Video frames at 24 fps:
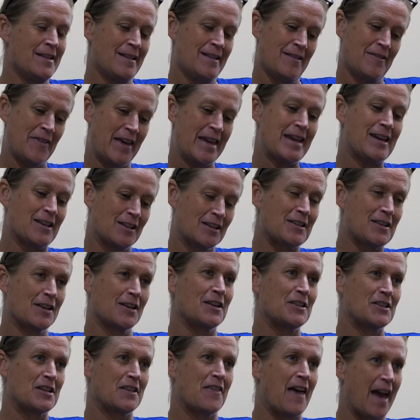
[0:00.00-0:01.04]
they can
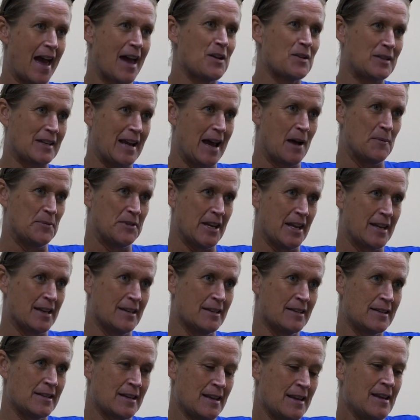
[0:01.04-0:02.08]
turn to their house
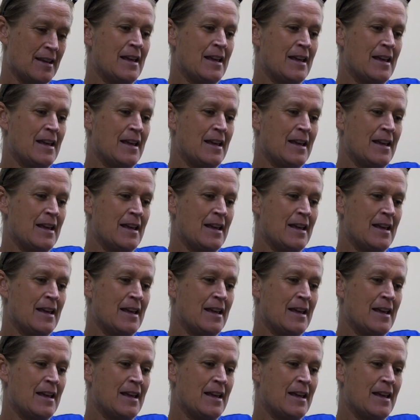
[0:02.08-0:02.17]
captains,